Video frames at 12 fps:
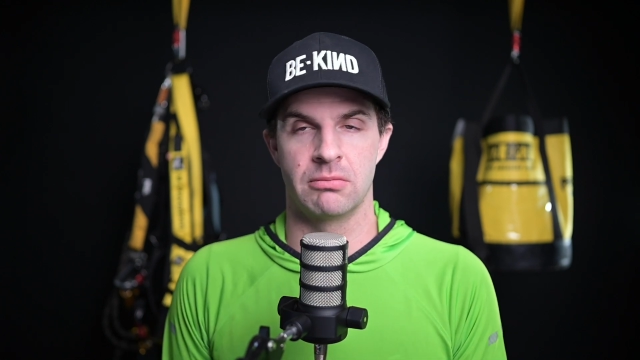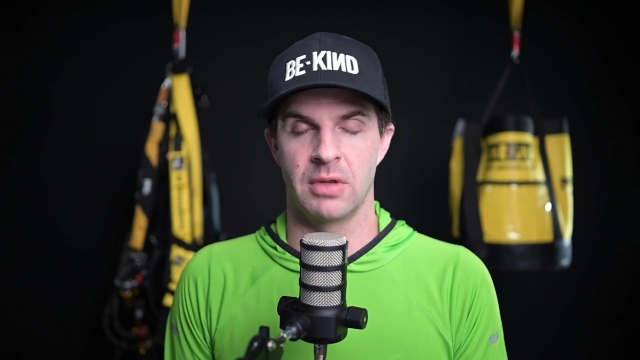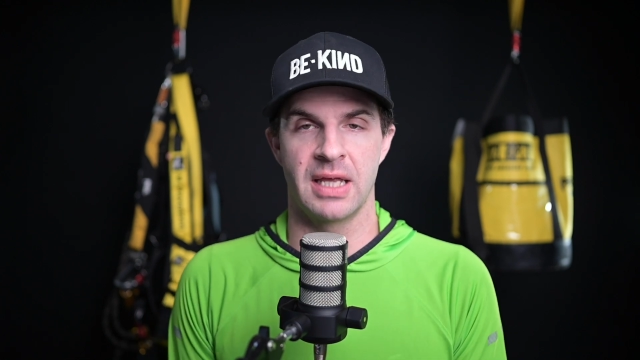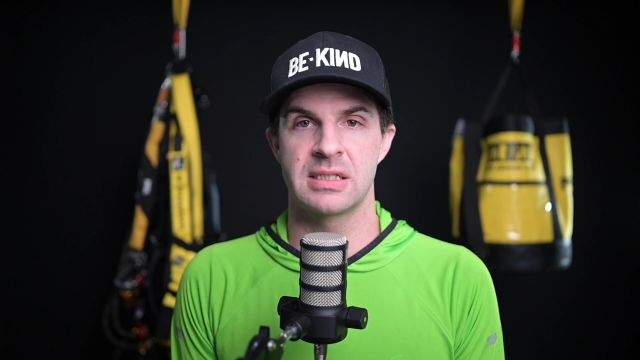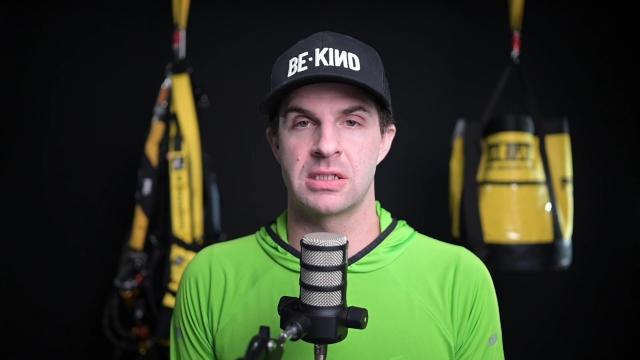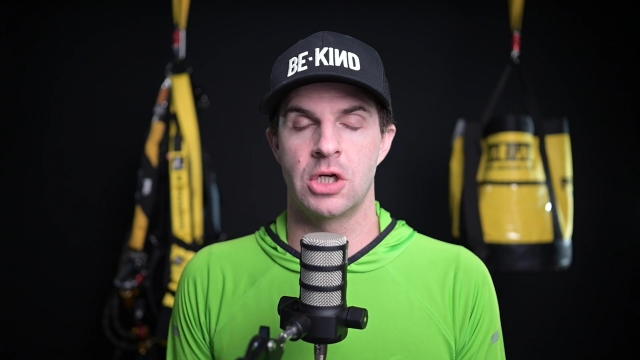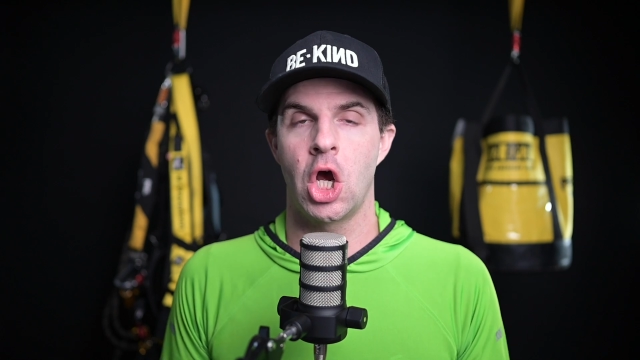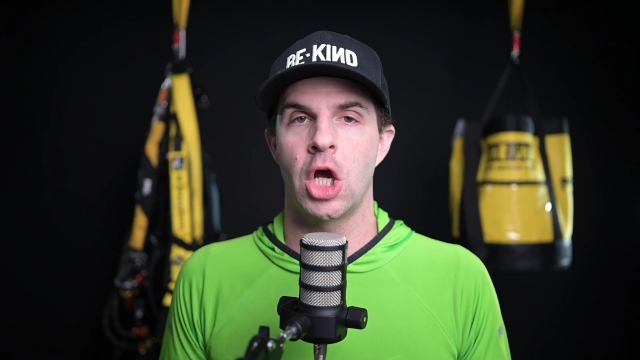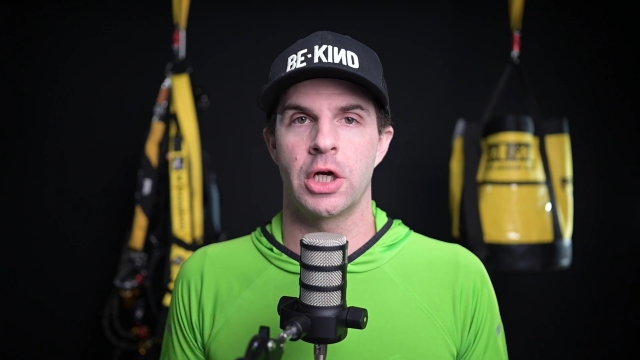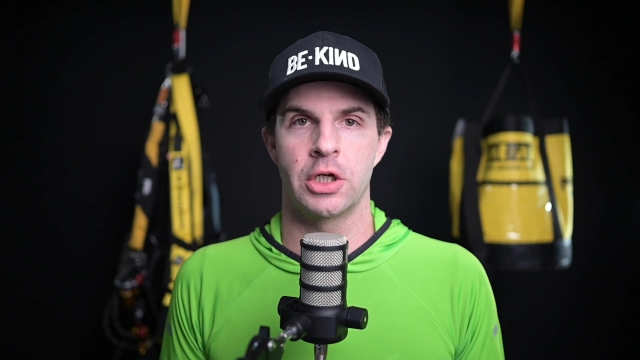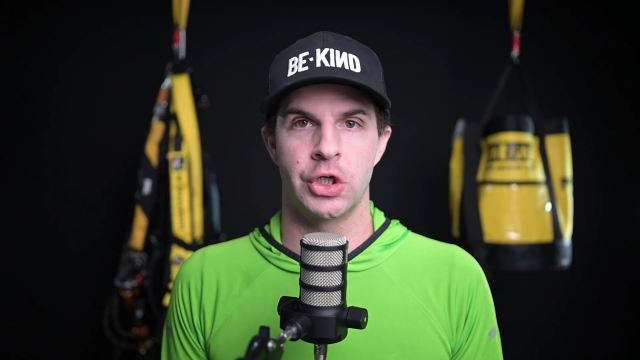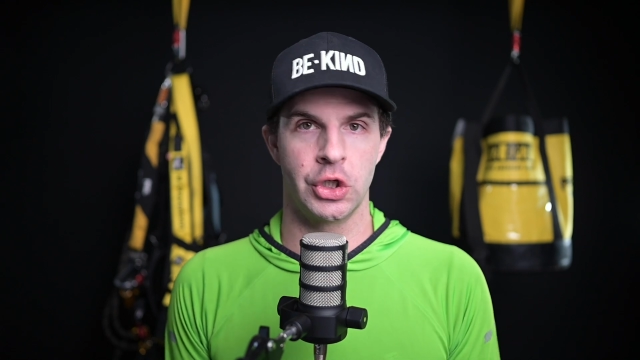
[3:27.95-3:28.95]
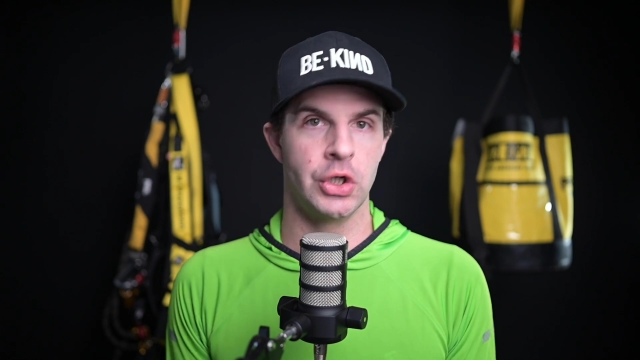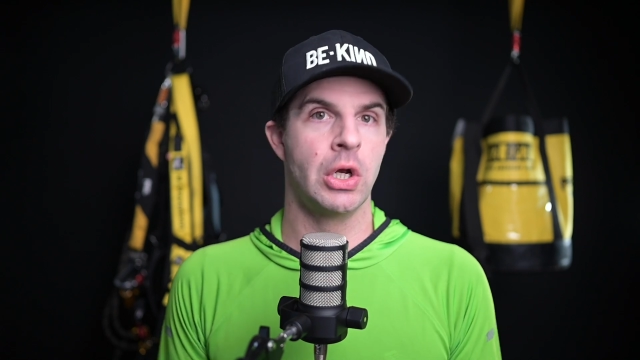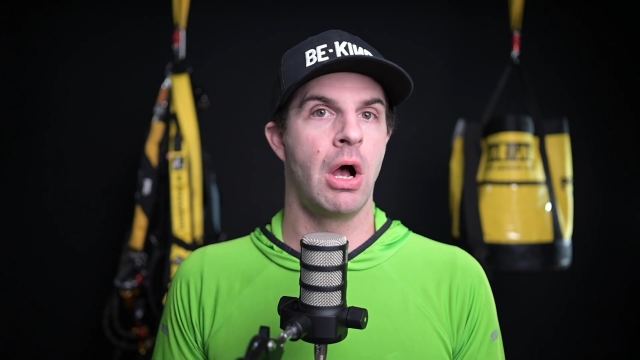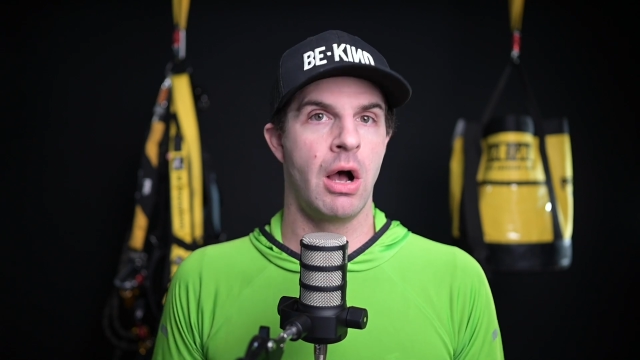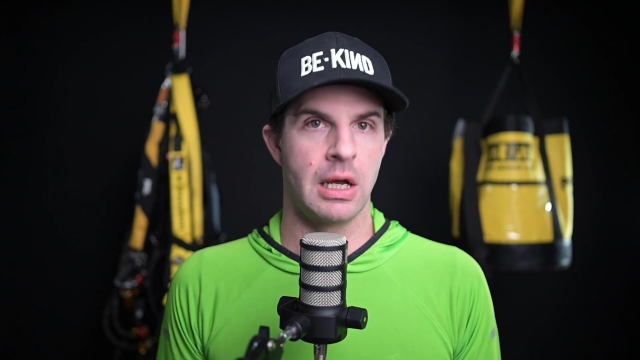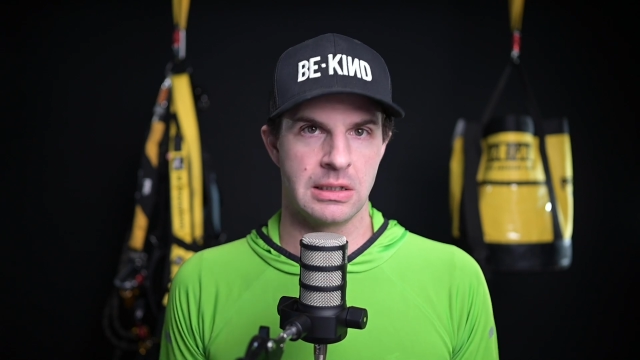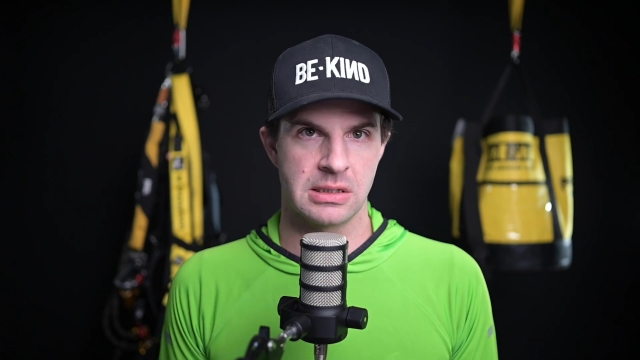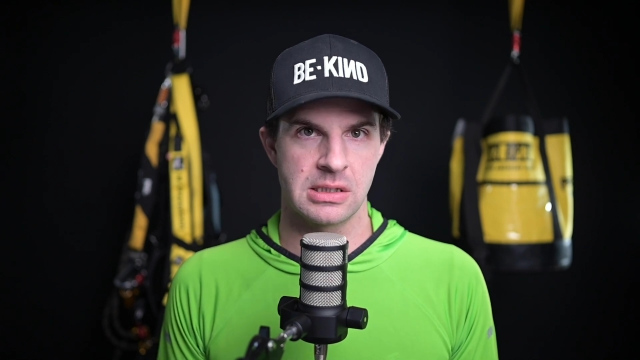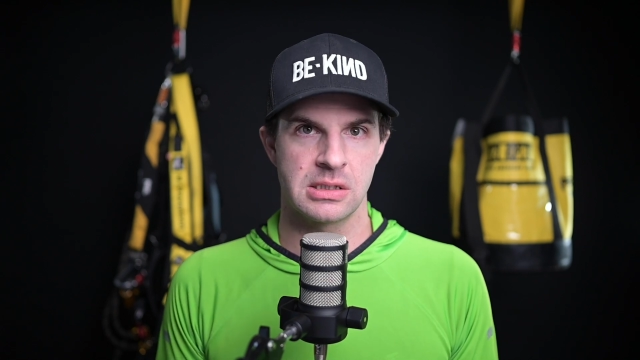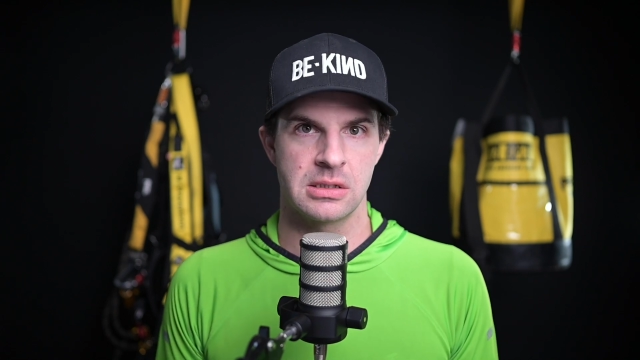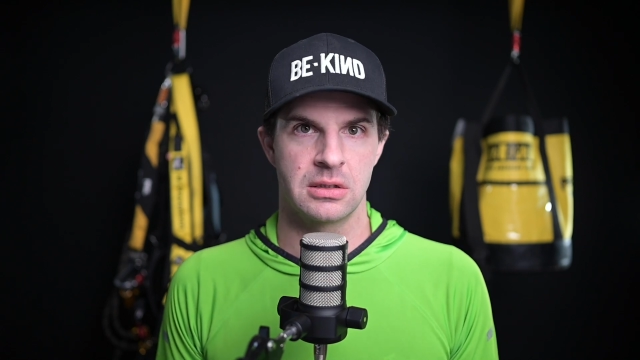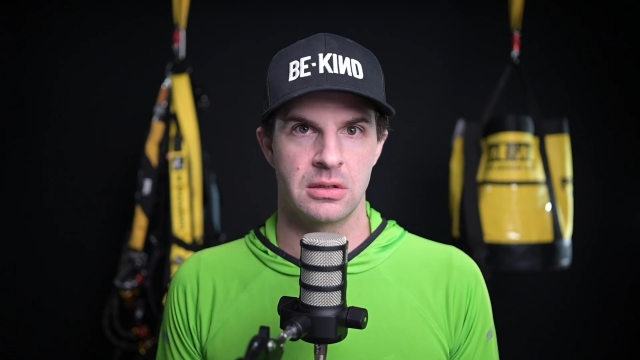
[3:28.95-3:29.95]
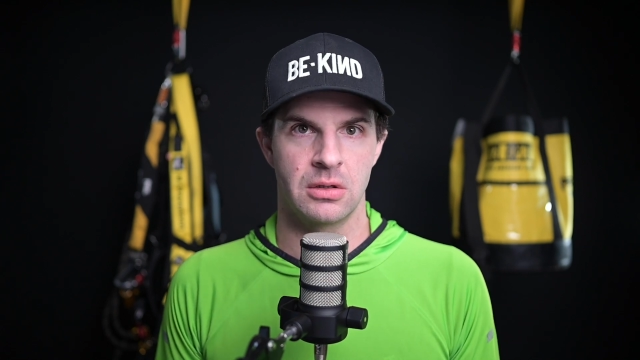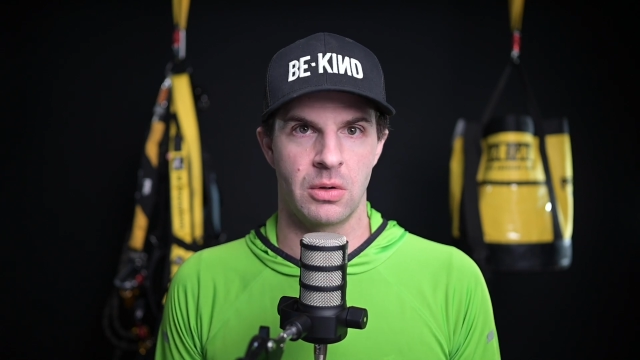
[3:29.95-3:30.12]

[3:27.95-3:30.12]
that's not good odds.